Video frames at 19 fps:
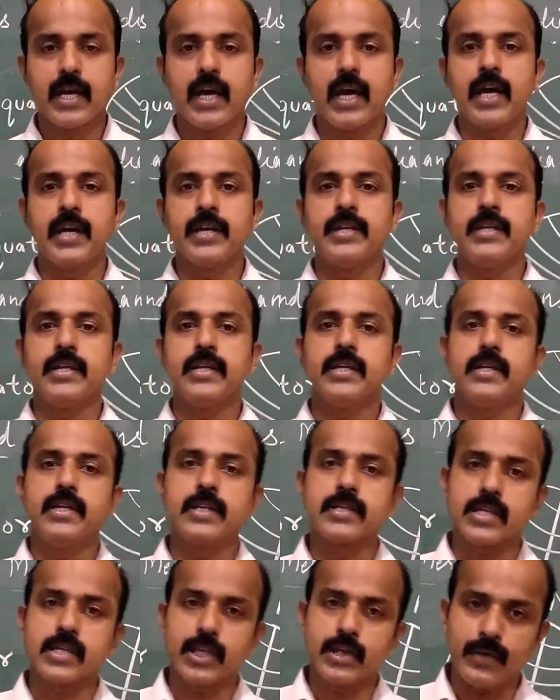and the
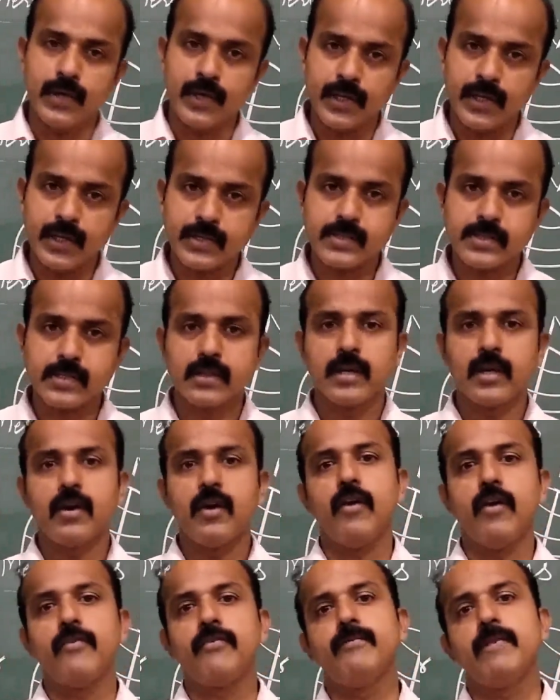disadvantages
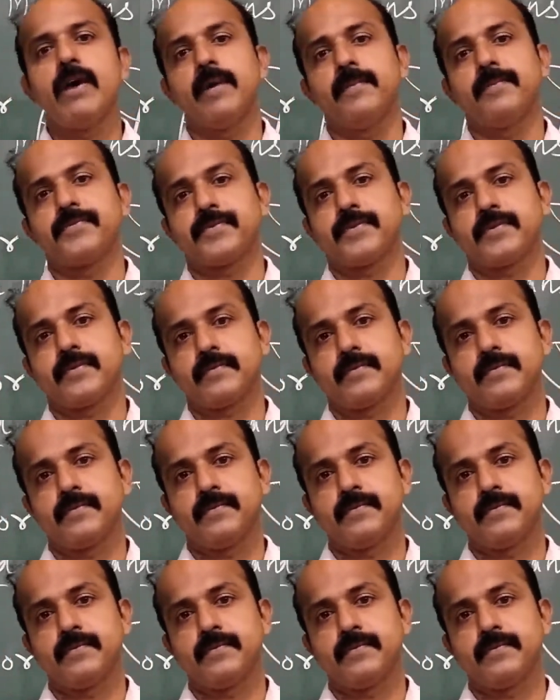of maps.